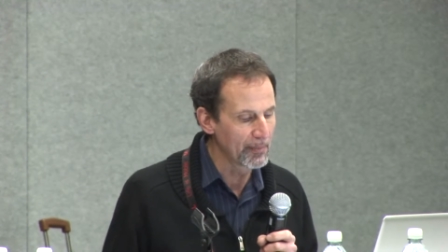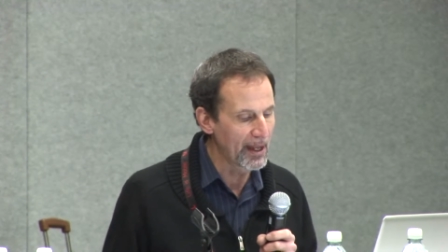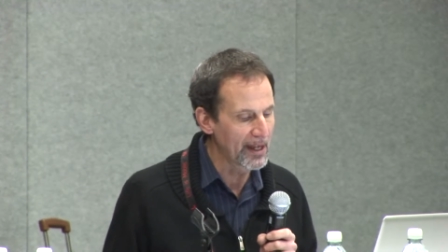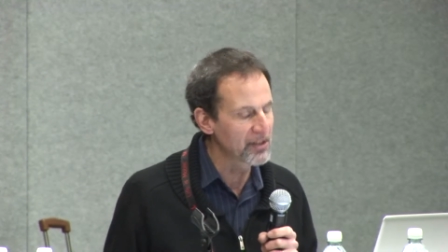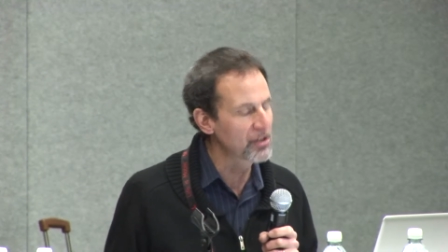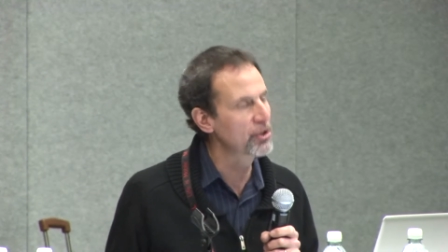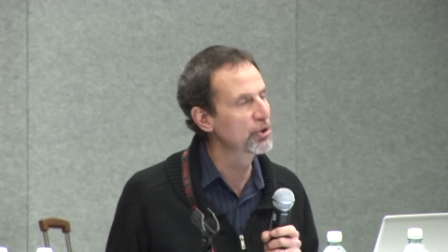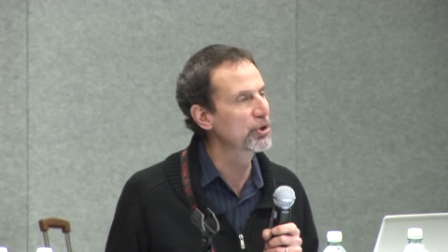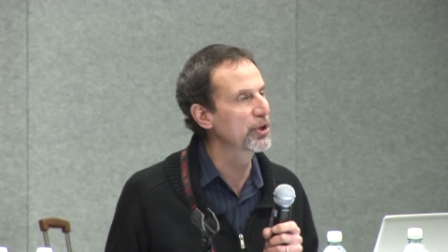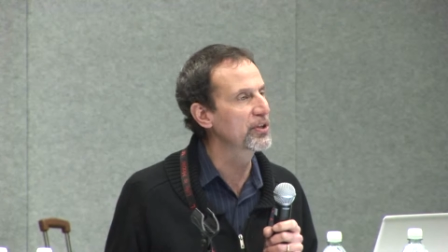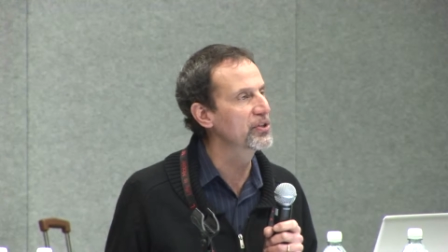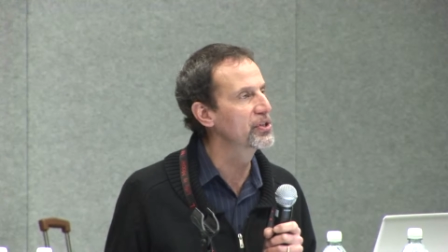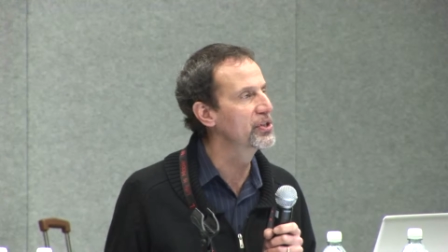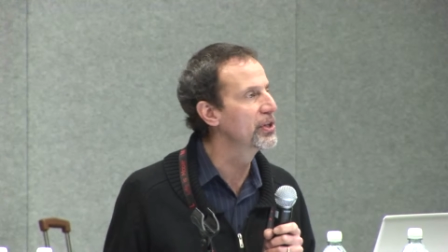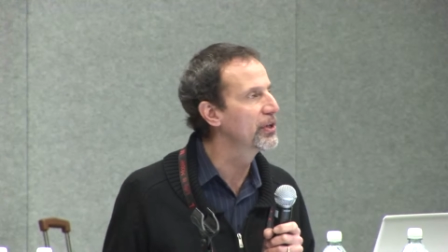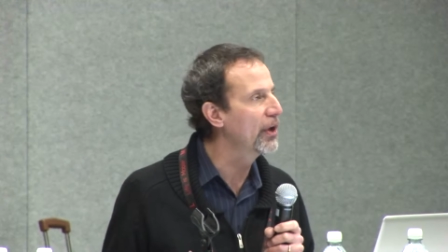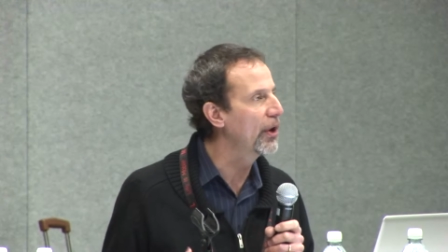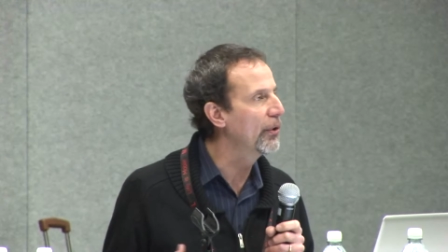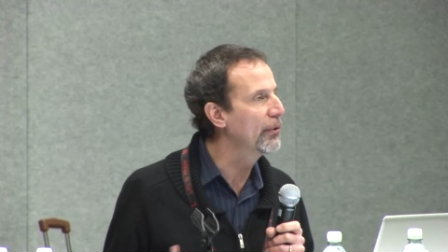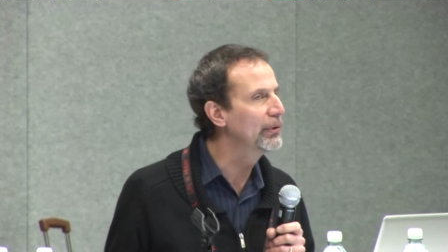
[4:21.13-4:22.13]
that suggests
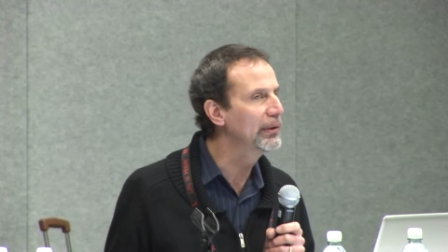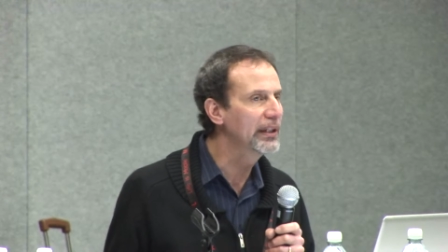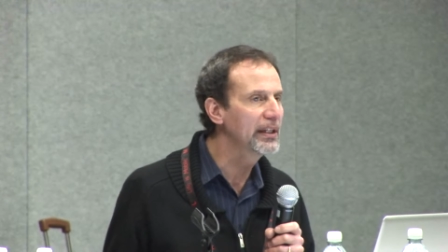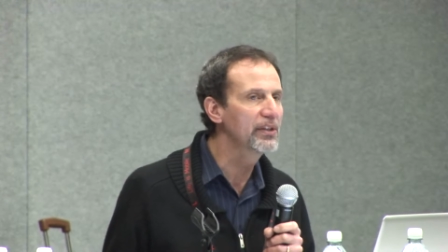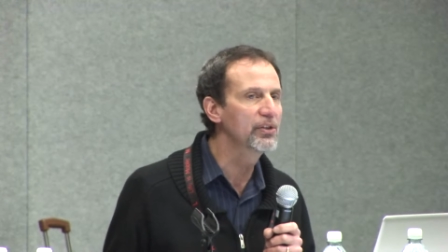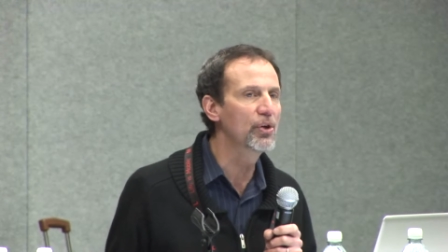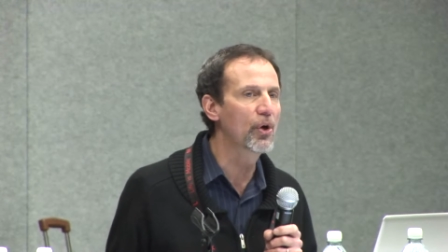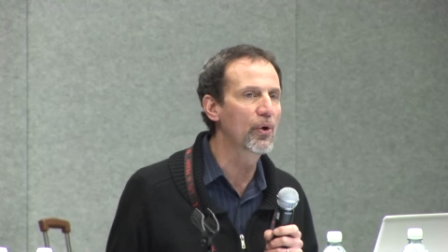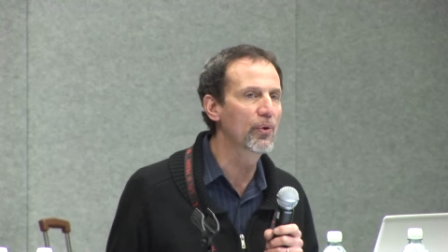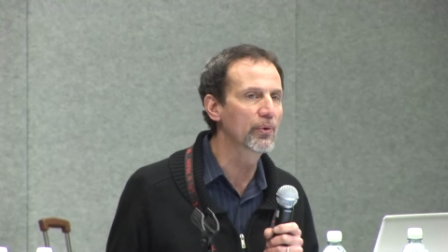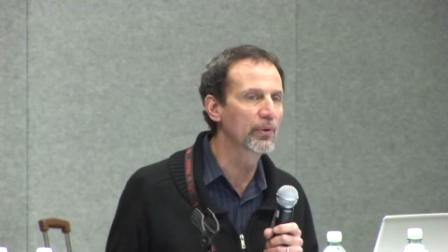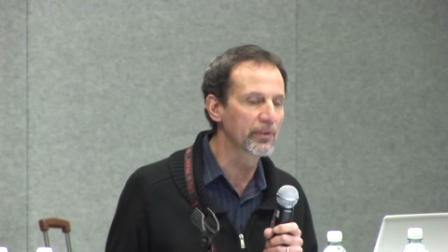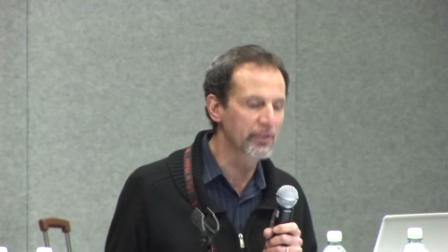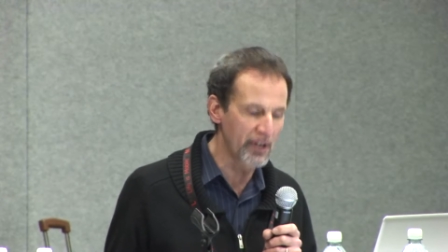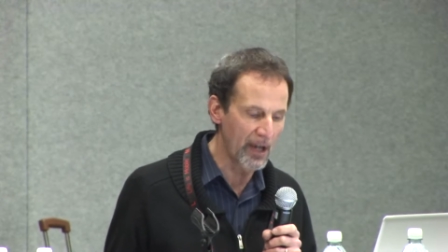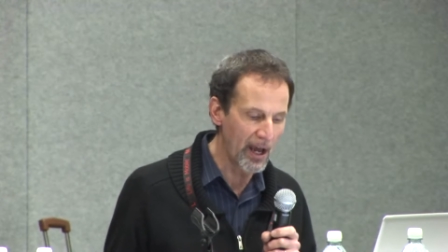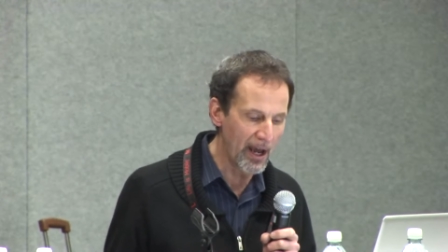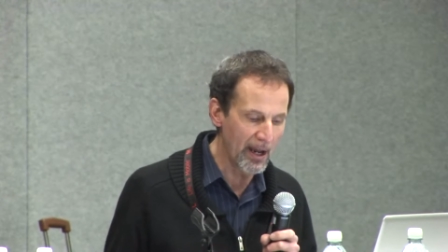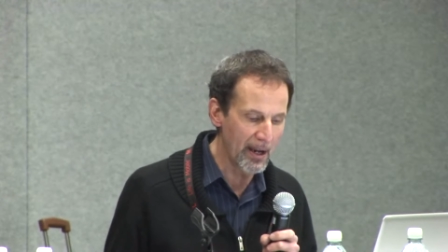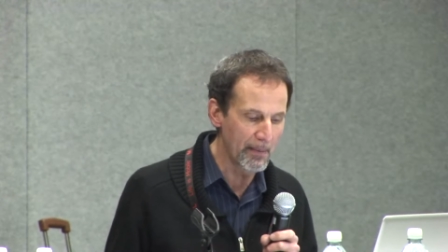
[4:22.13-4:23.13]
that only total
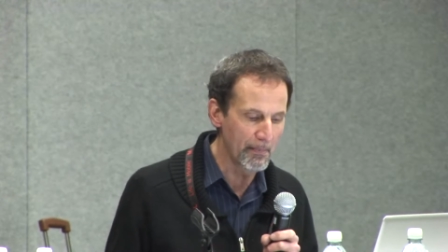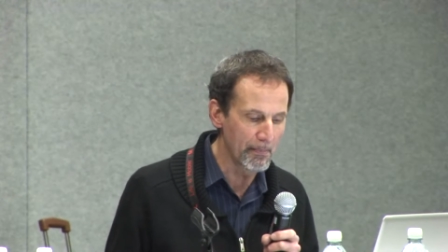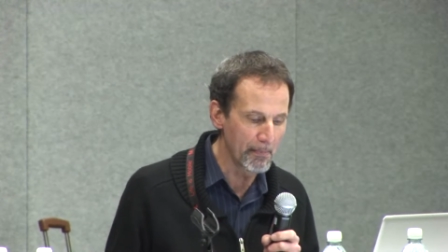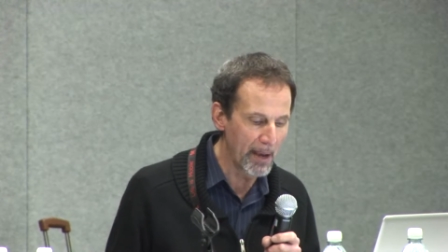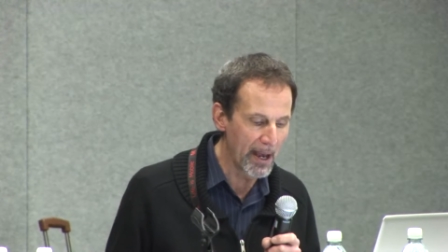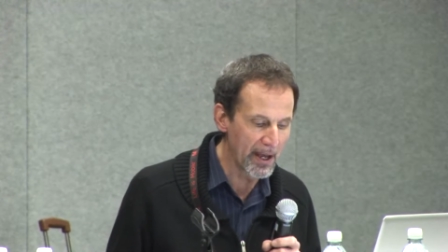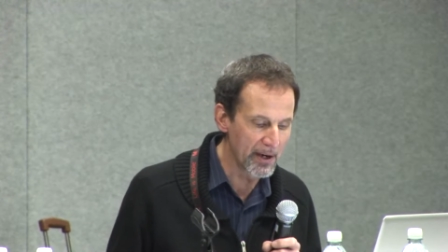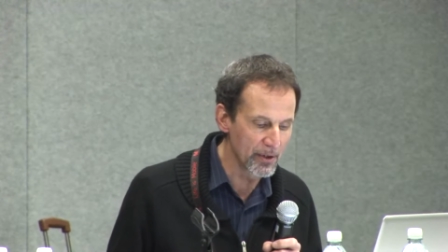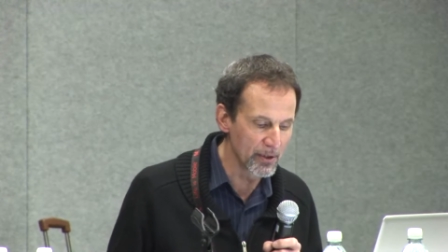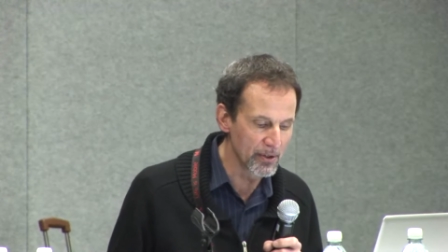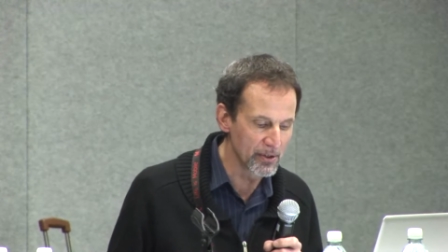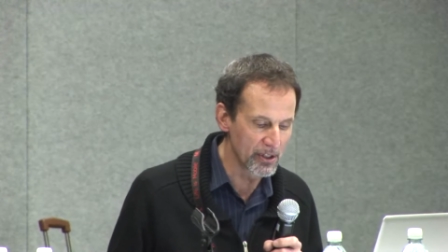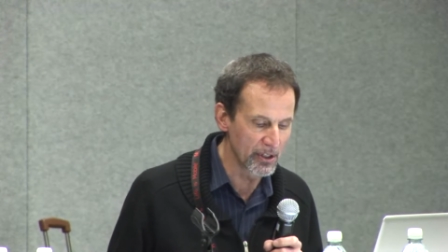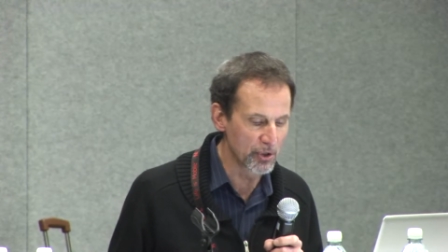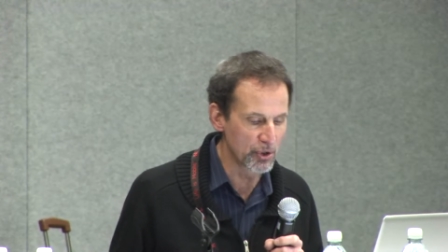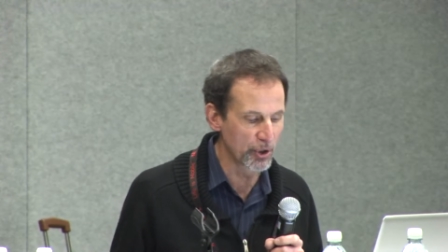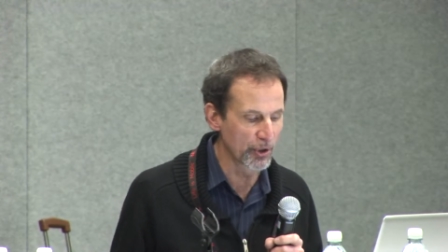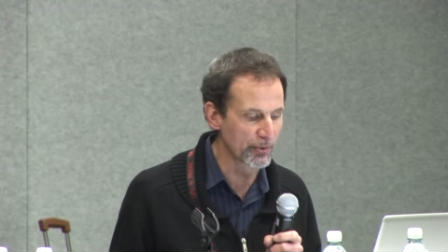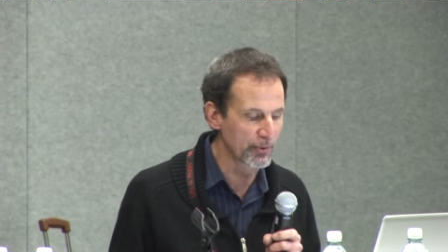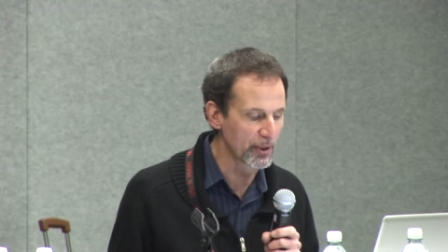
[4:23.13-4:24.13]
time matters
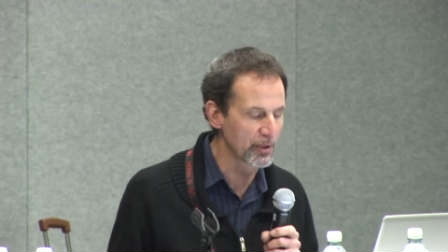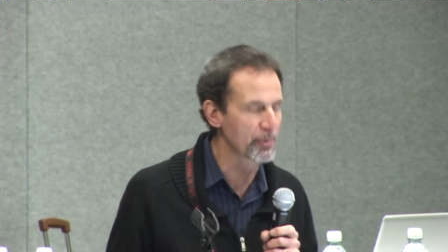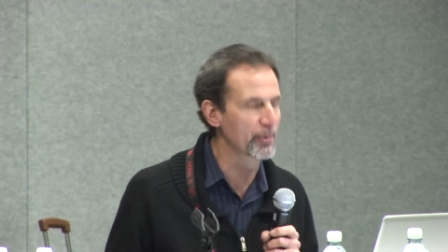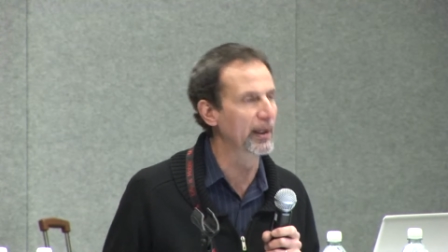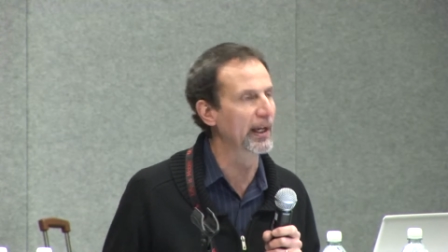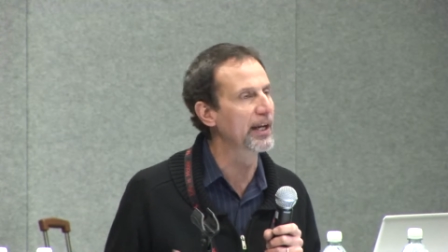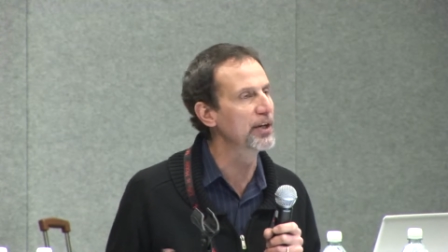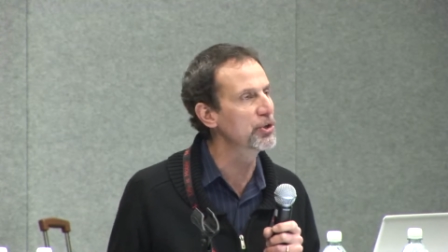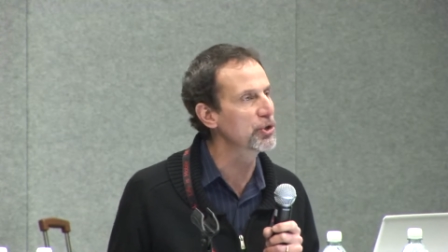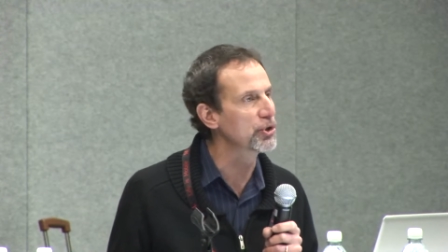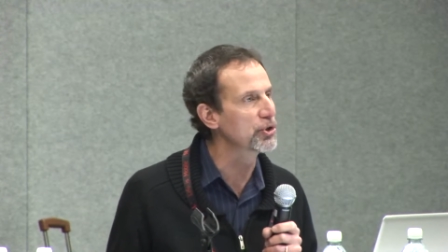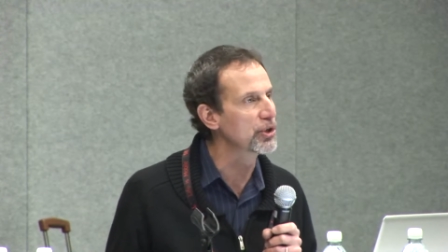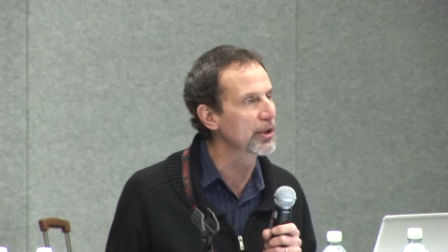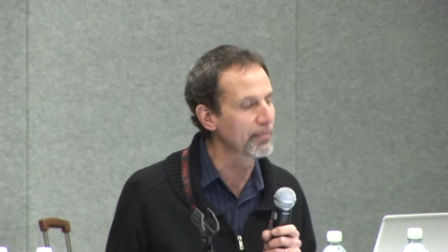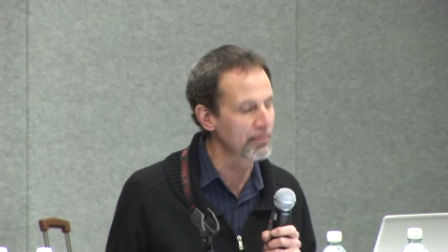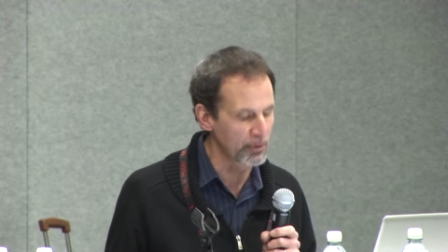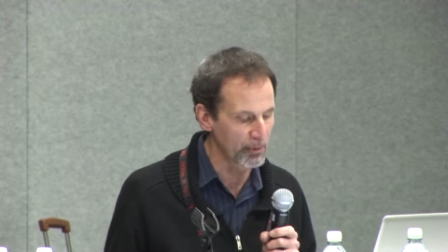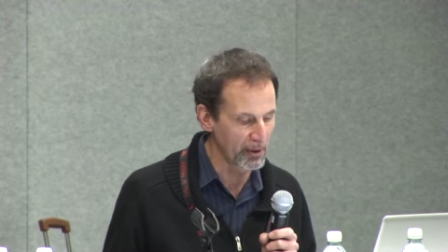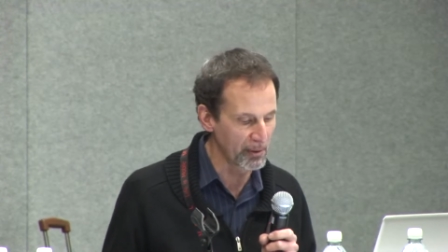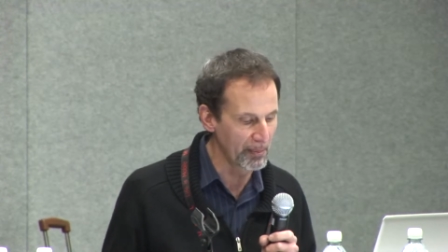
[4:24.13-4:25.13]
in children's
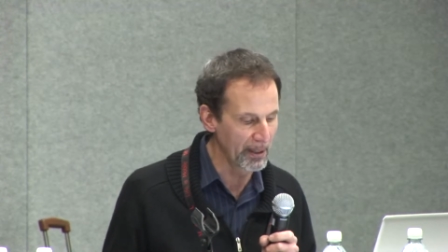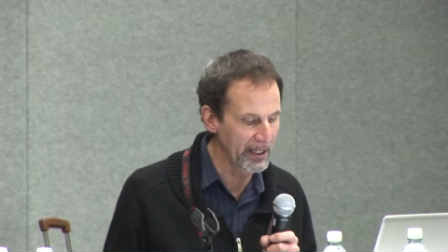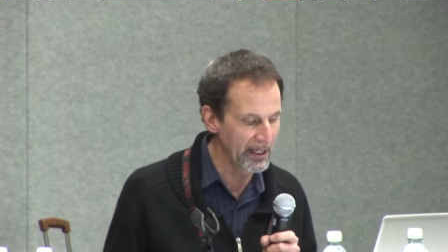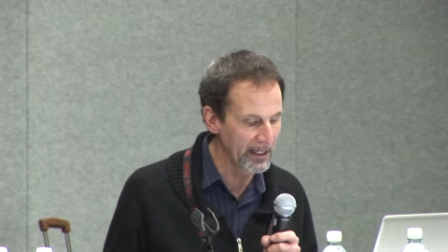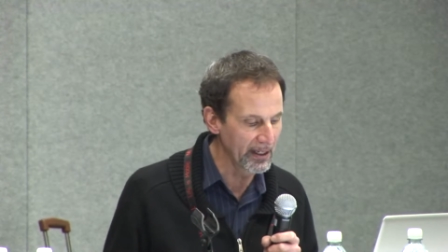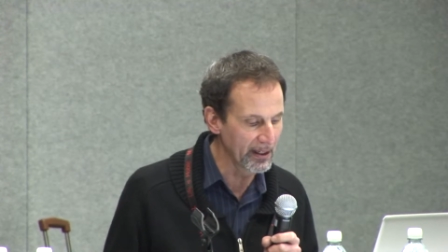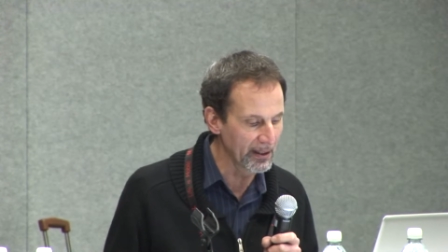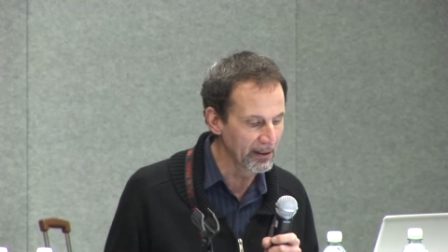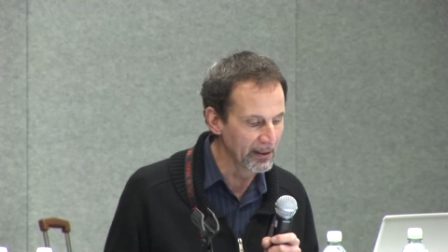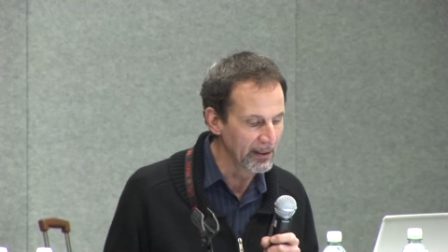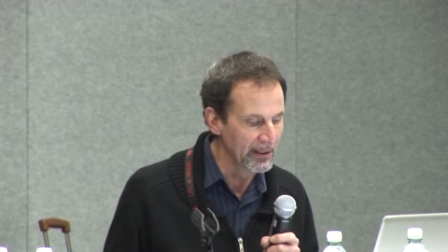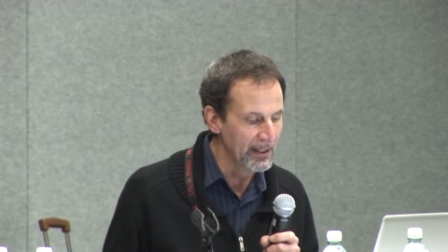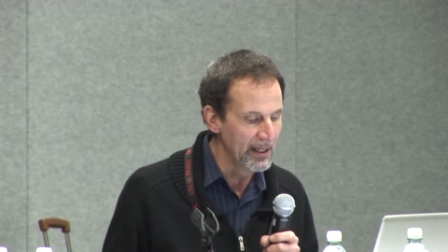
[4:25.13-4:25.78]
relationships with media,